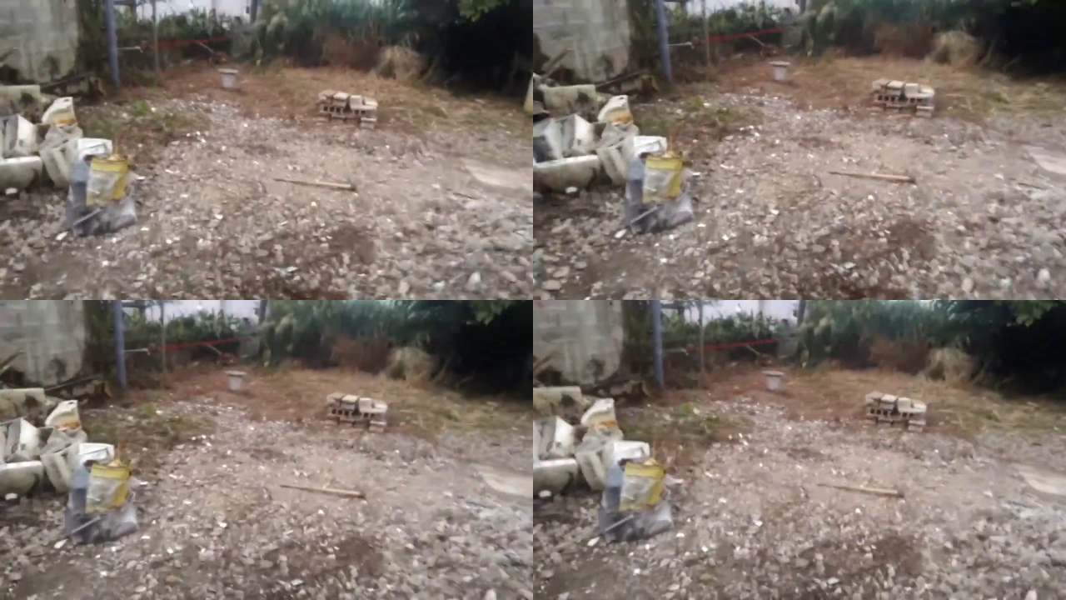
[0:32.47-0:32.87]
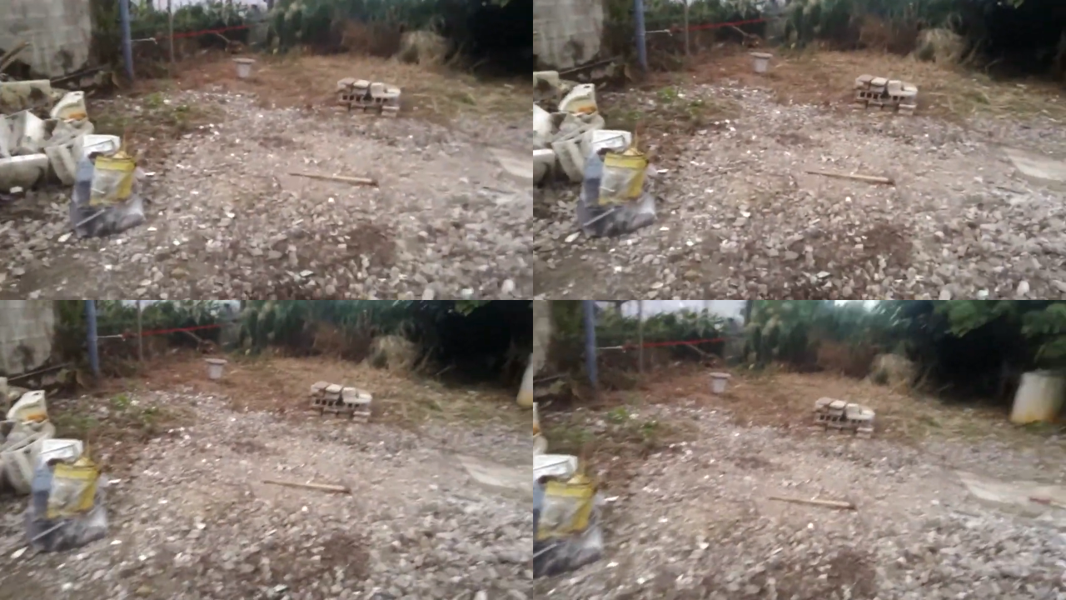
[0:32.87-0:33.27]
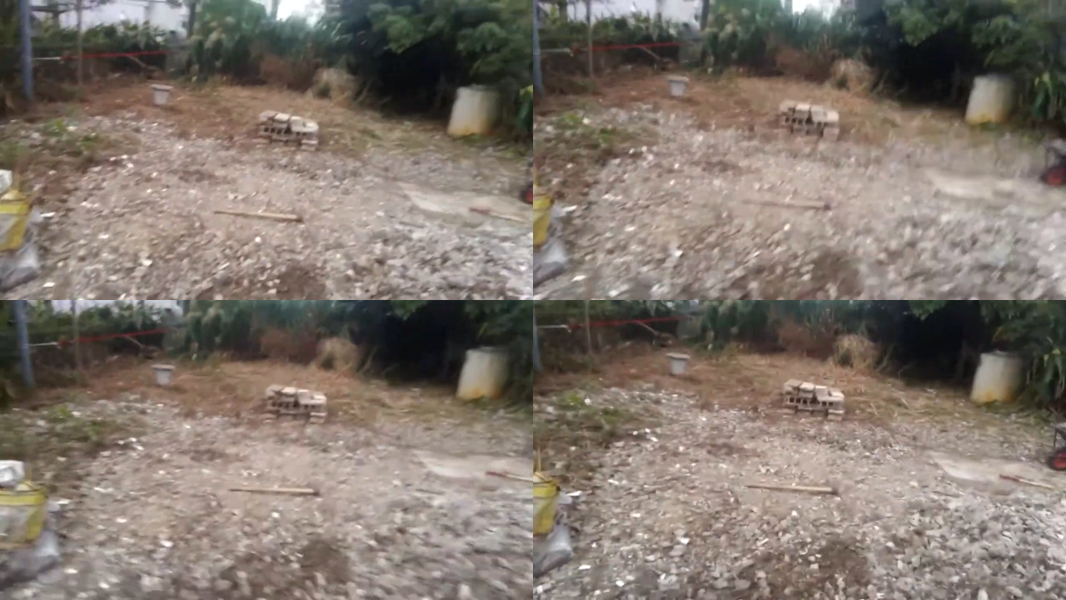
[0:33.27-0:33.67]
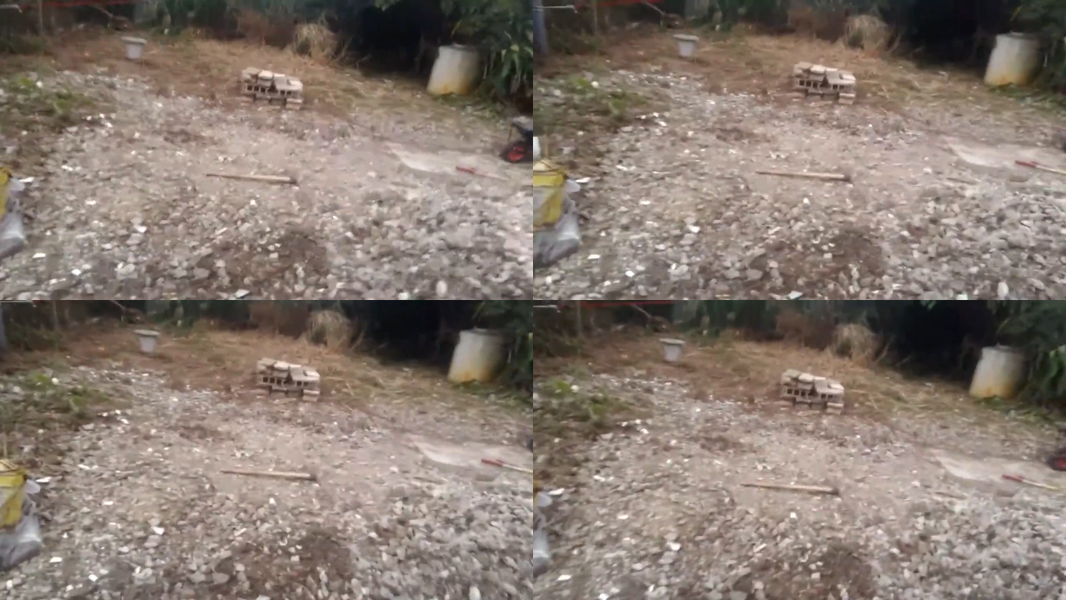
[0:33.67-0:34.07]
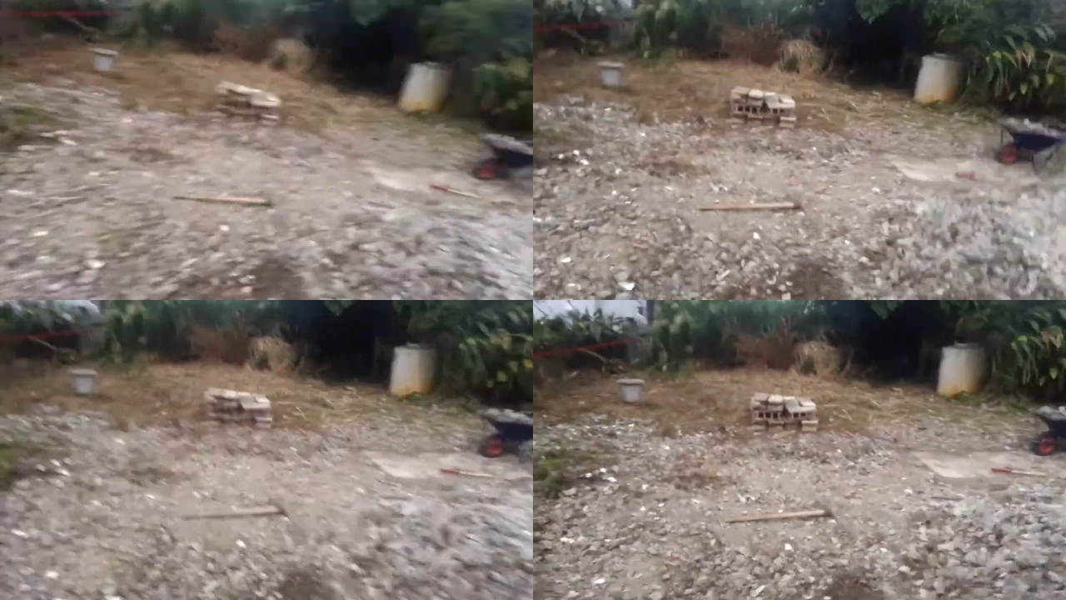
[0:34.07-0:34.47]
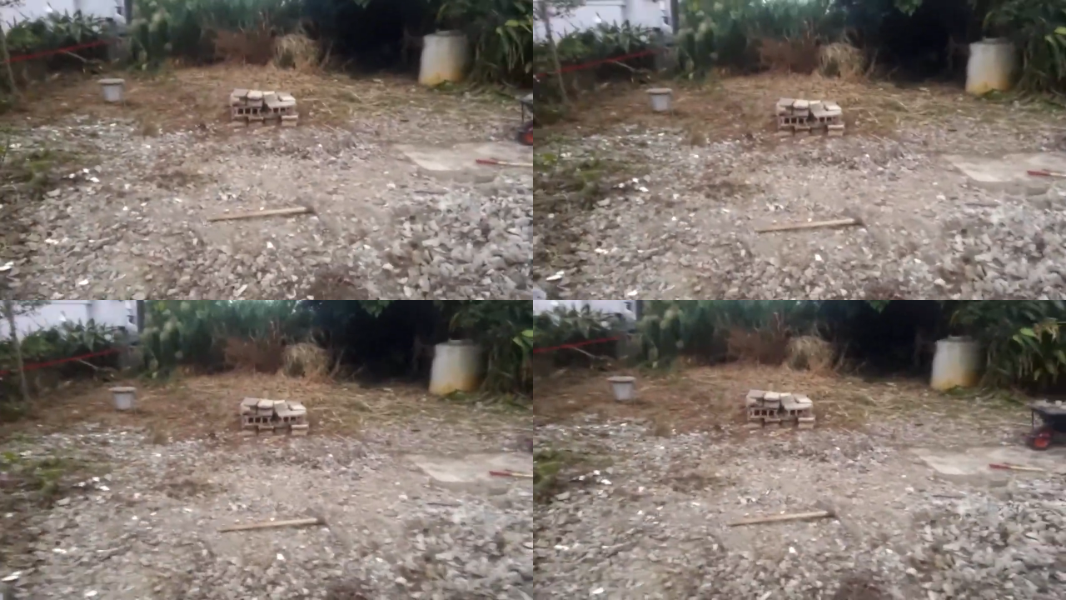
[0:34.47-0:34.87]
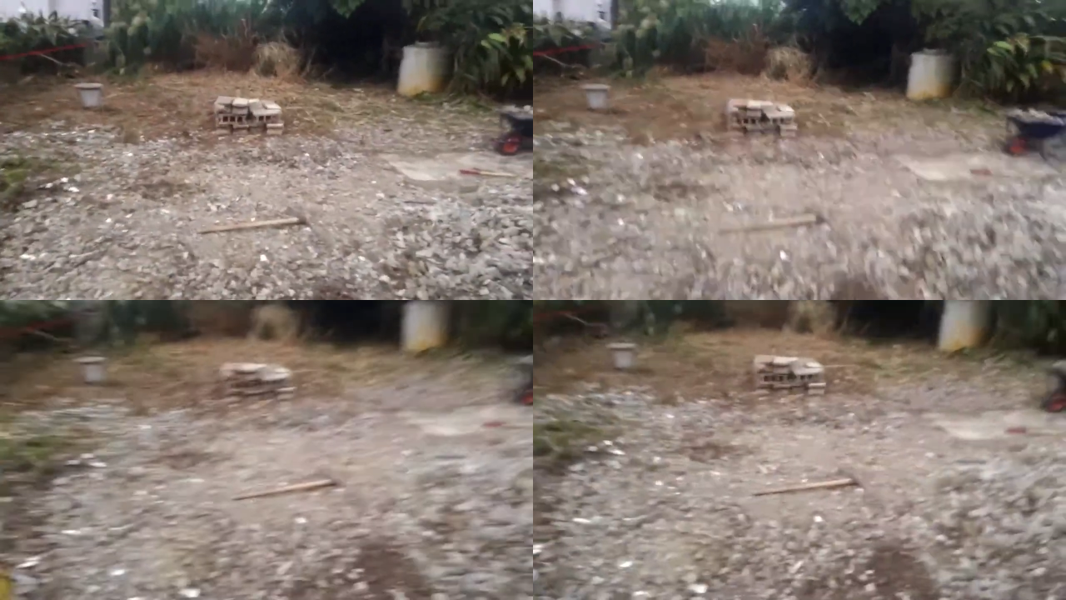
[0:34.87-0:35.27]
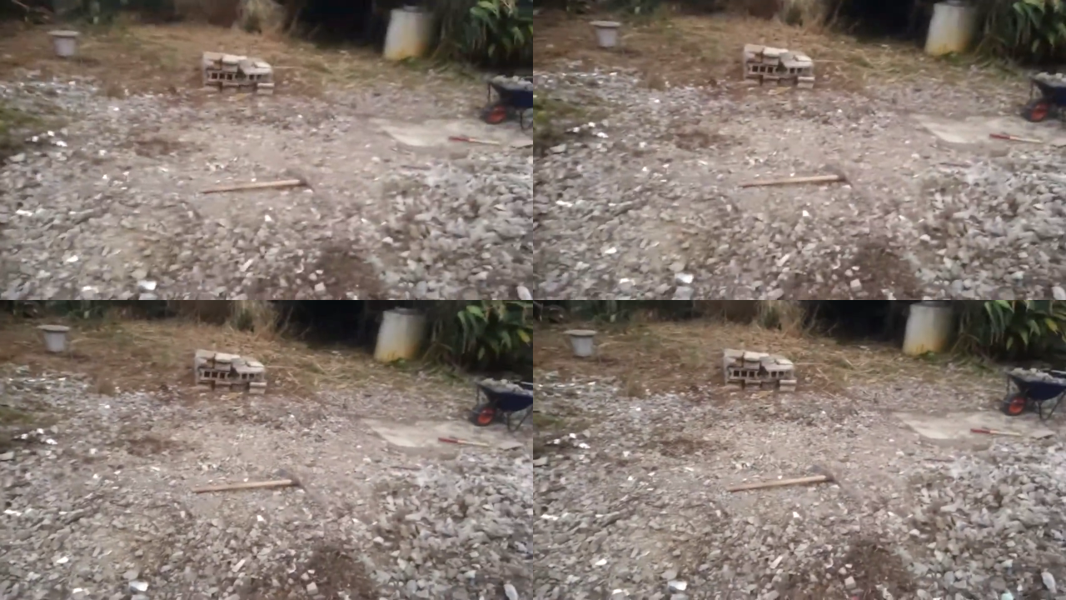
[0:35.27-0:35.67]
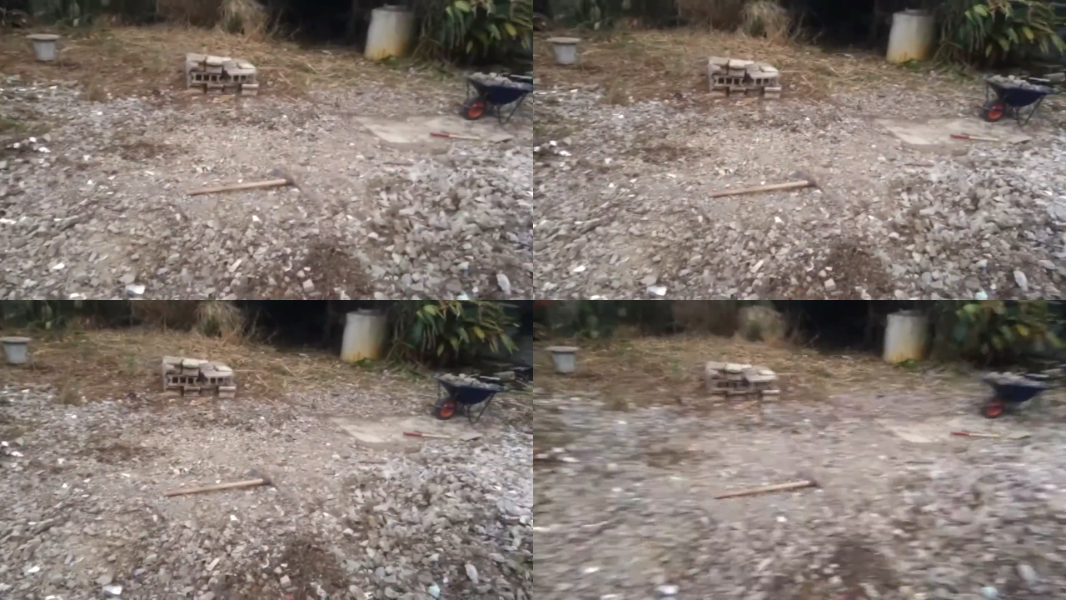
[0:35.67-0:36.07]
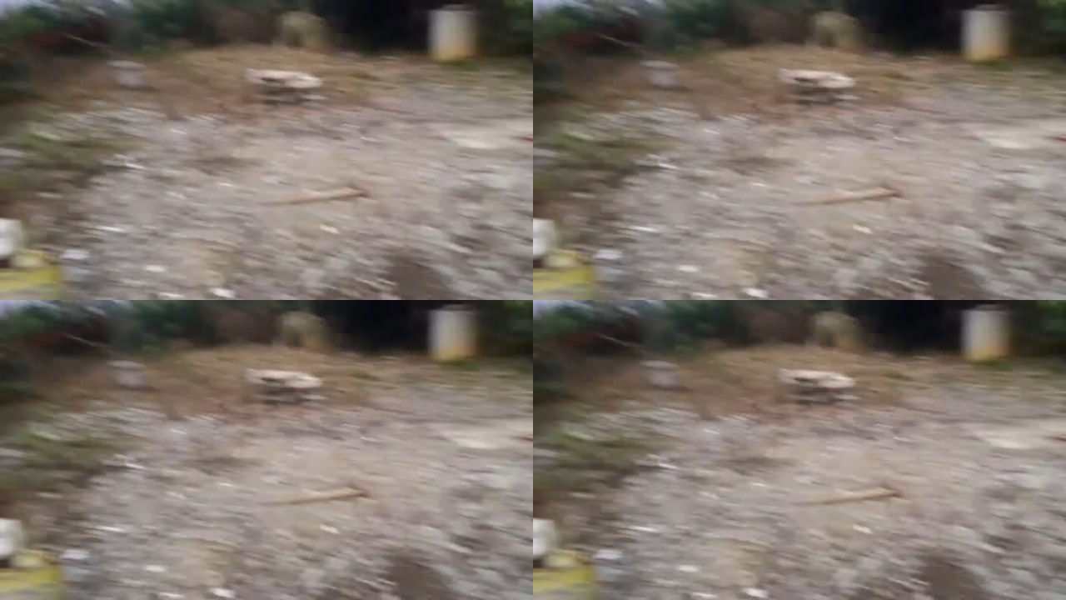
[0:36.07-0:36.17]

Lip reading: Nobody's mouth can be seen.